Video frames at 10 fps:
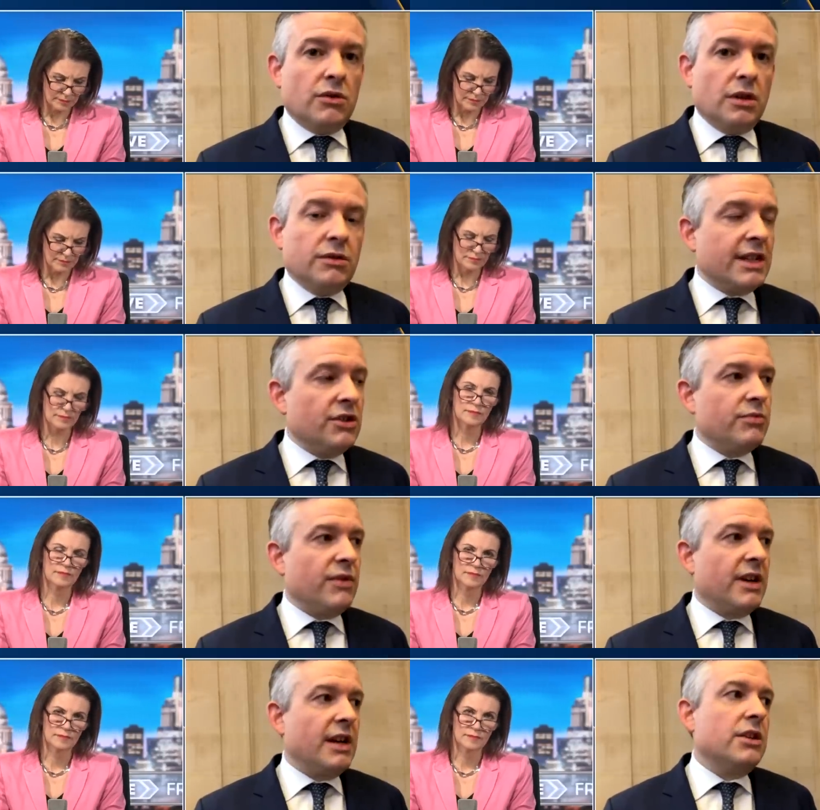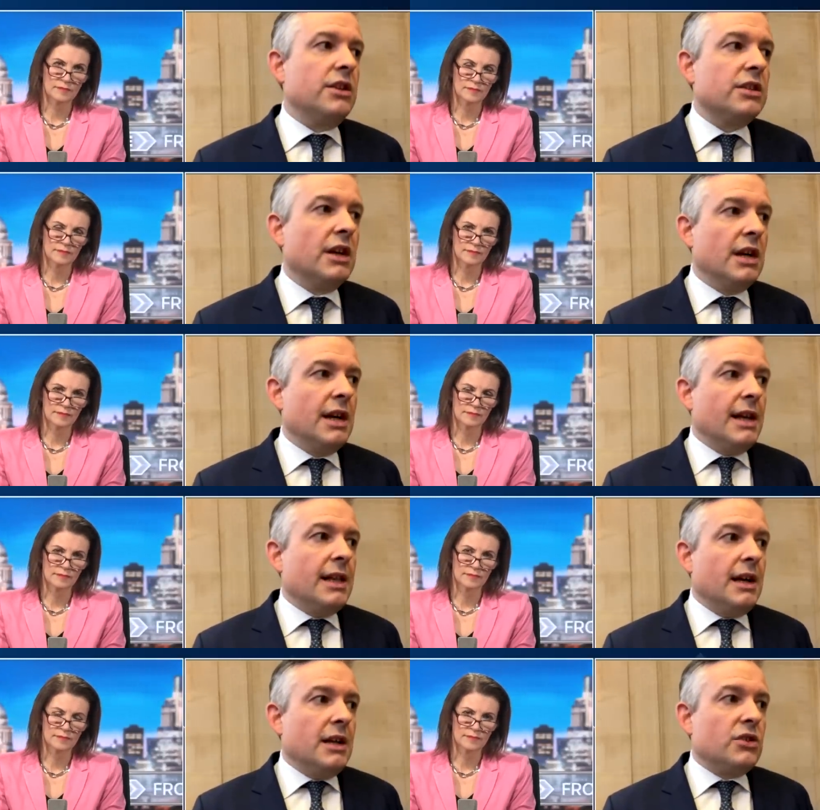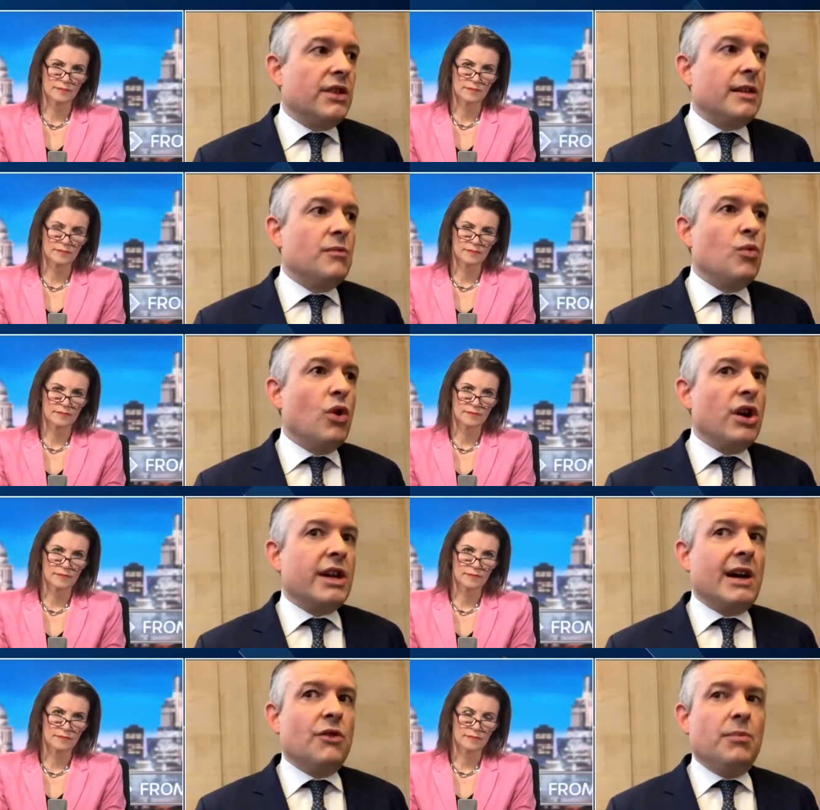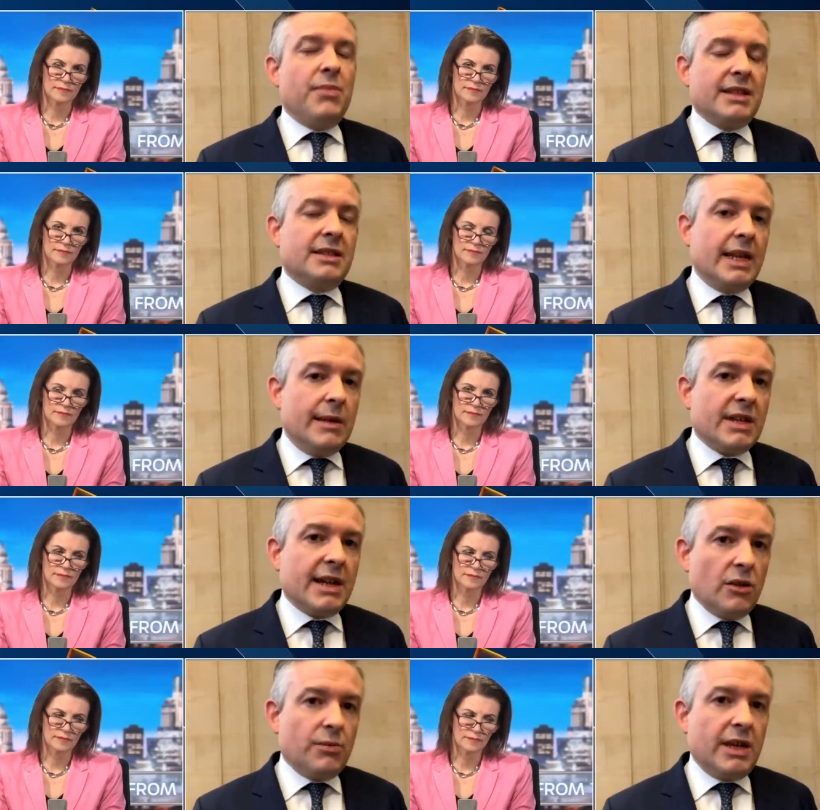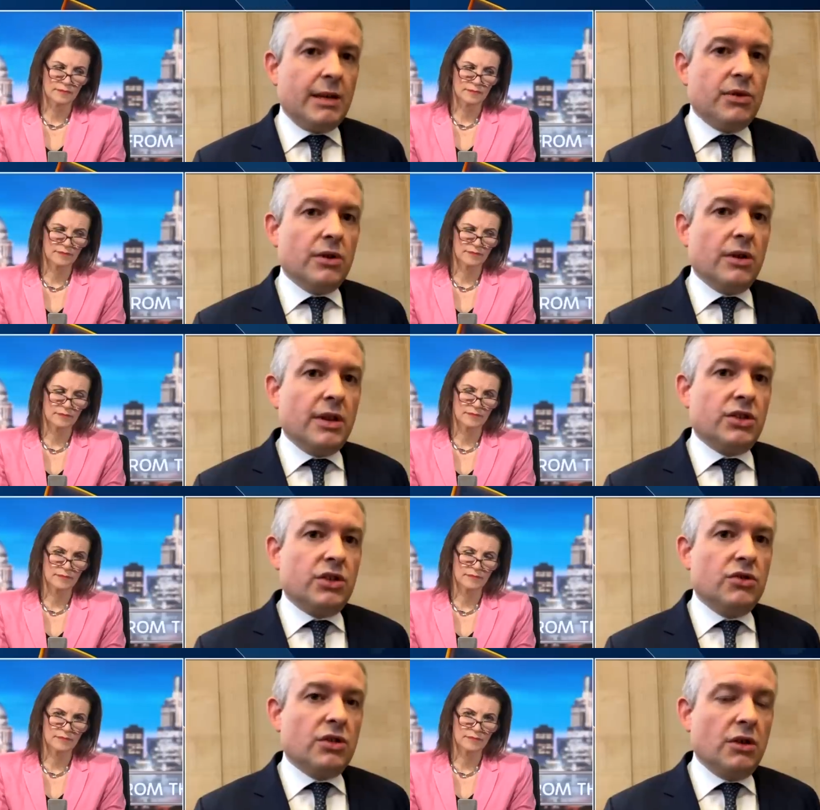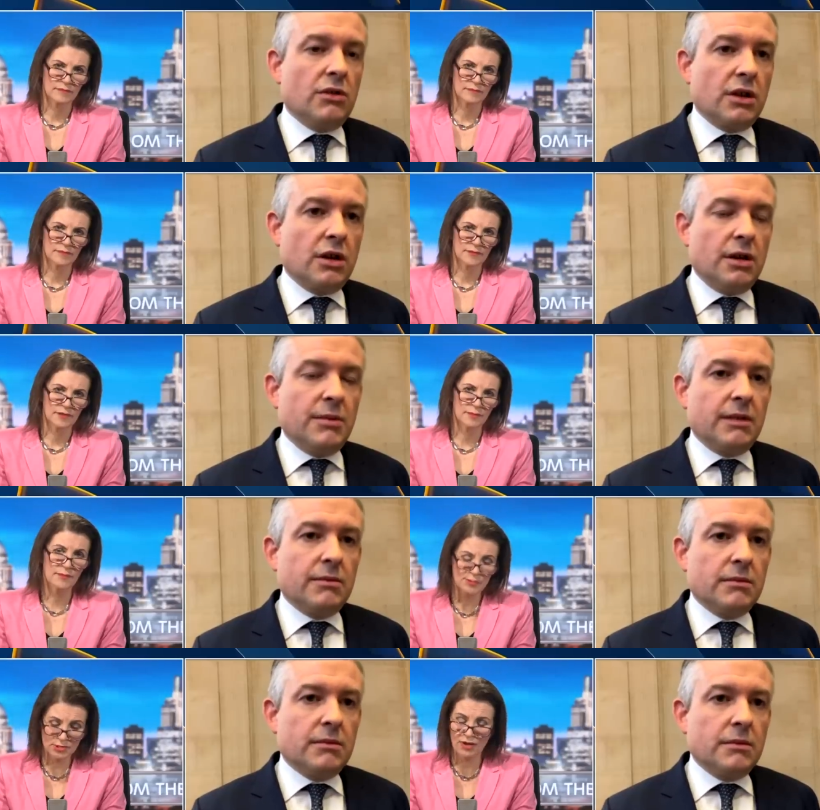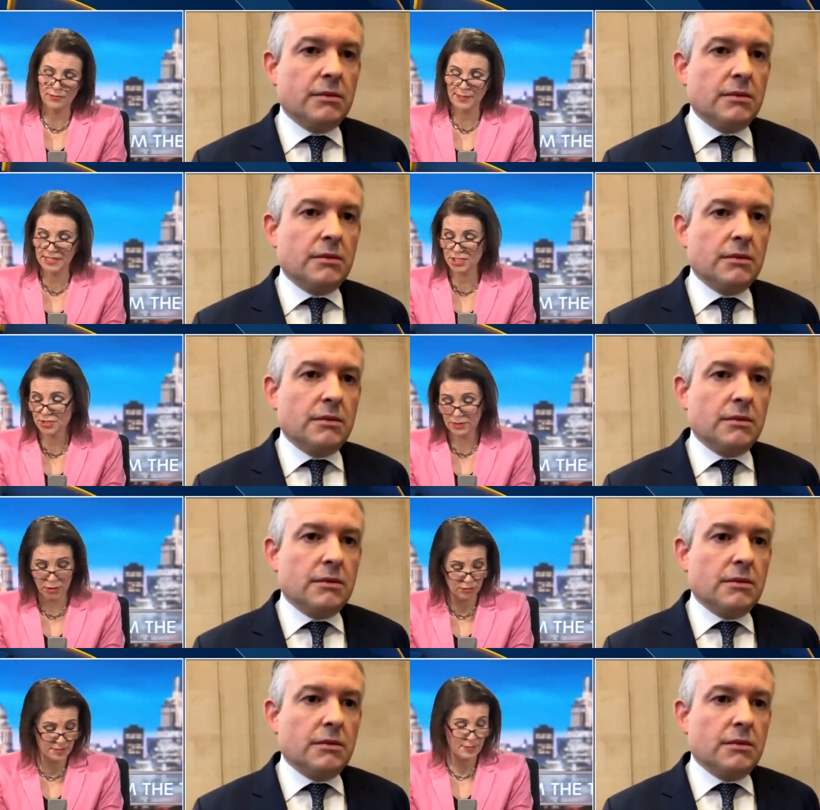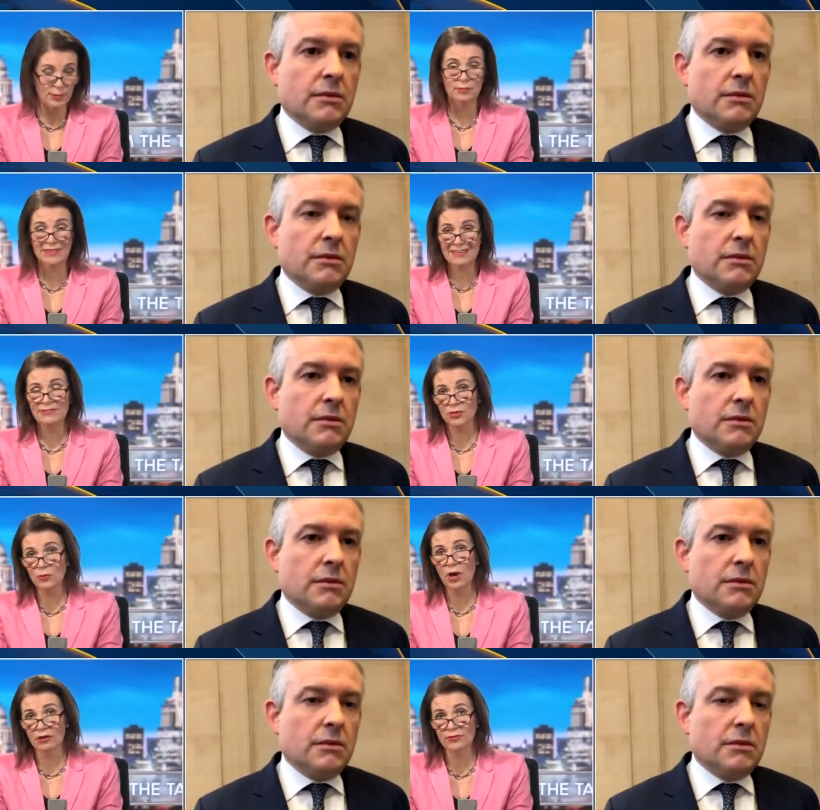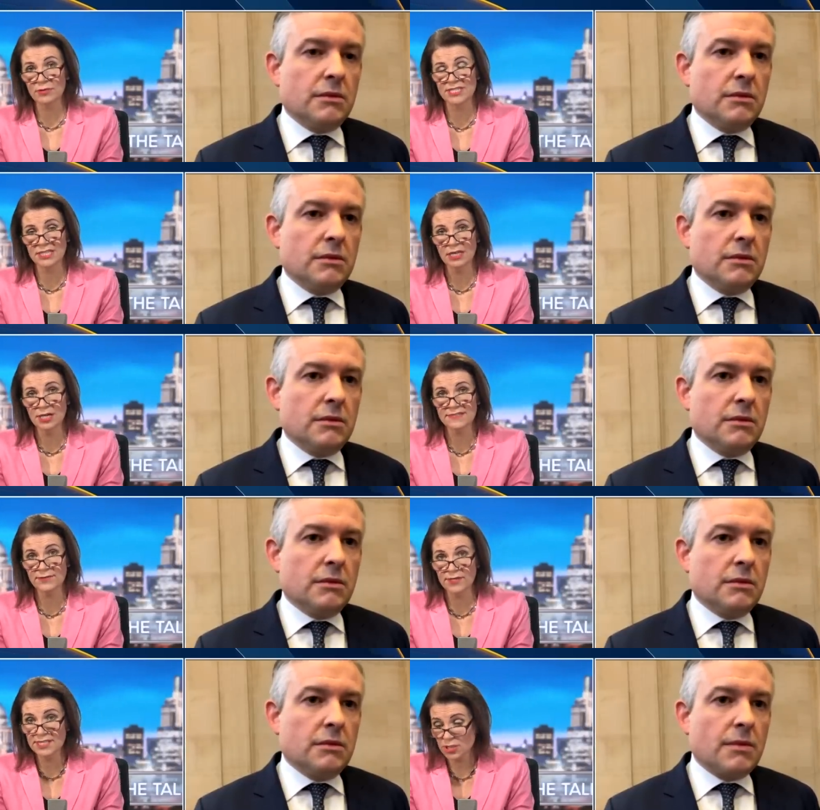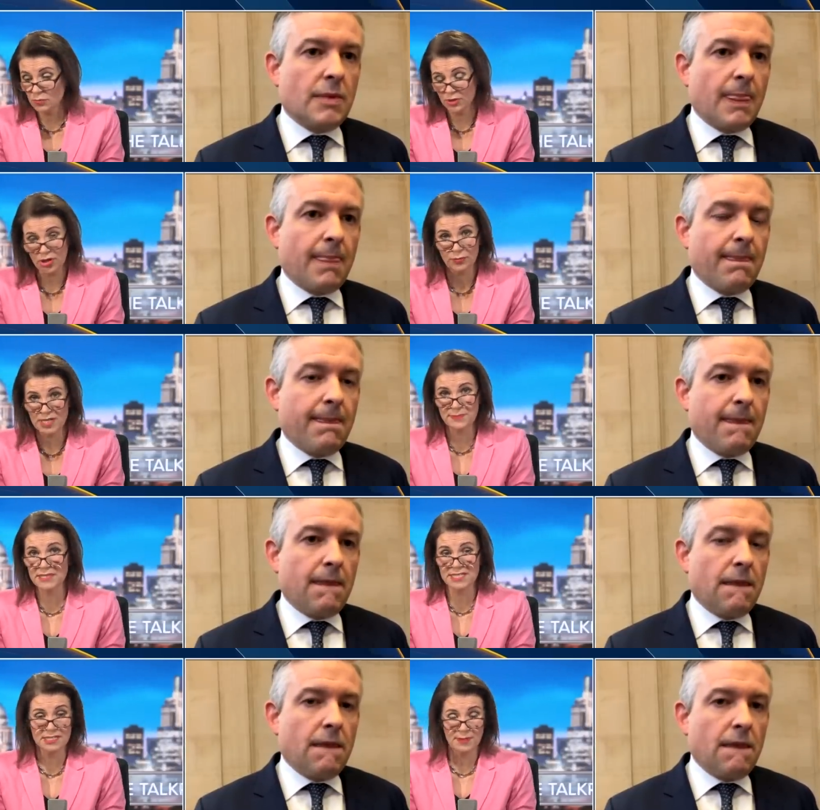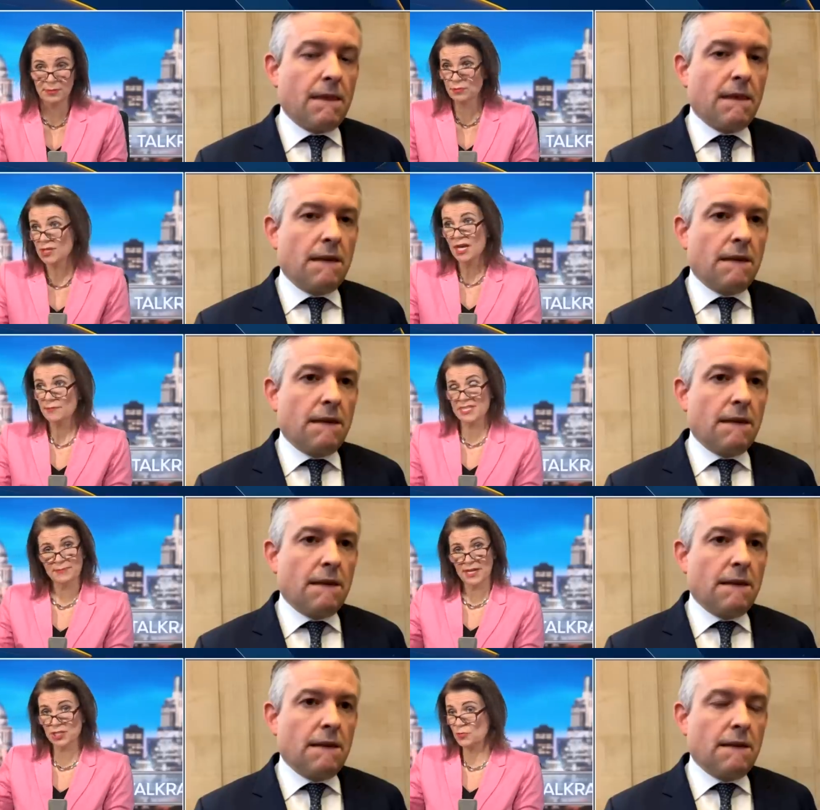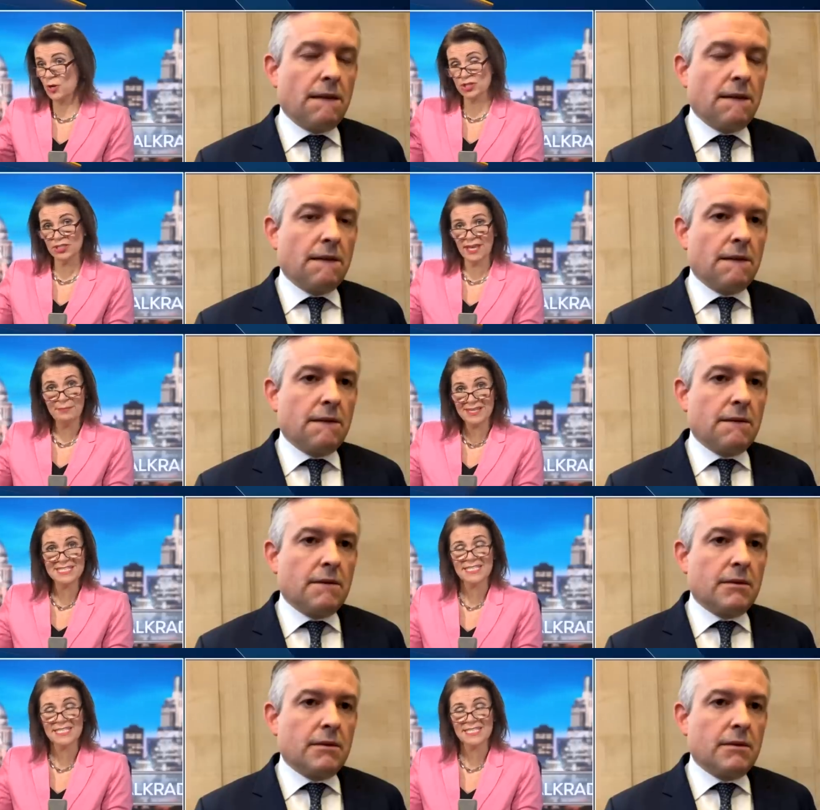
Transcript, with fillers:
Speaker 1: local skills providers, so they can work out the best scheme to help people that suits a local economy. I mean,
Speaker 2: we do have a big issue with a lot of people leaving the workforce in the last few years who would otherwise be considered people who would be expected to work till their mid